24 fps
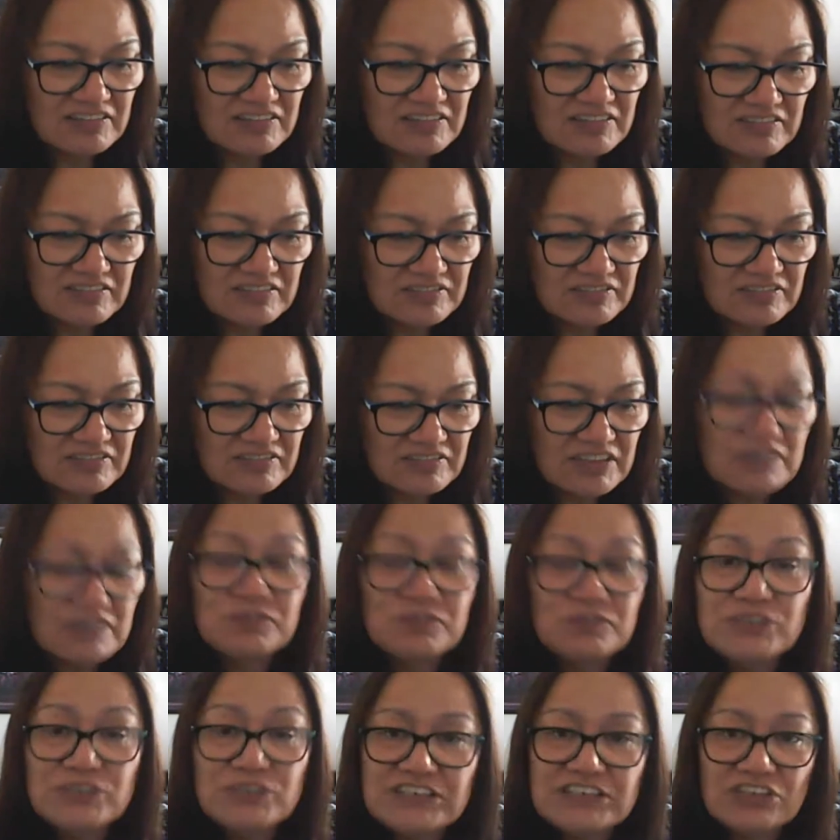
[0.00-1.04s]
if we
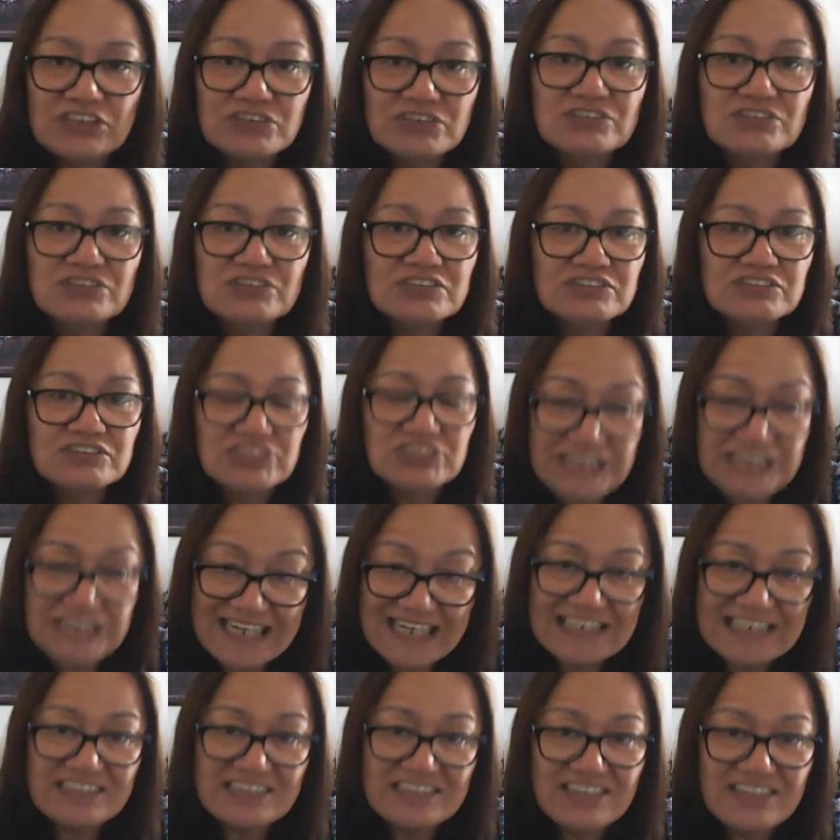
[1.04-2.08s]
don't change
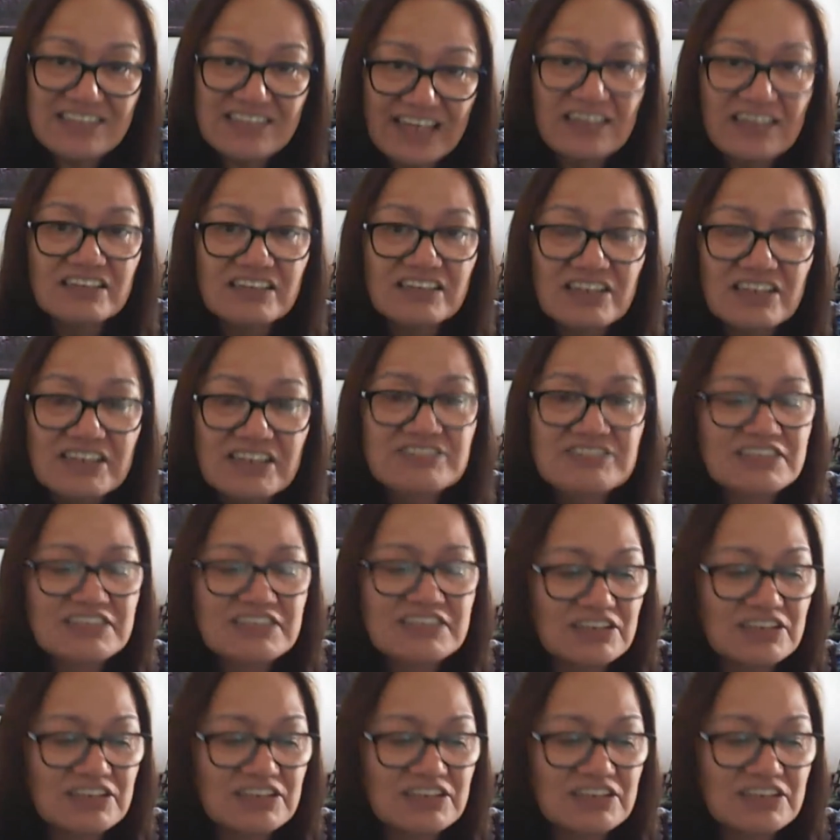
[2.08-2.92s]
our lifestyle.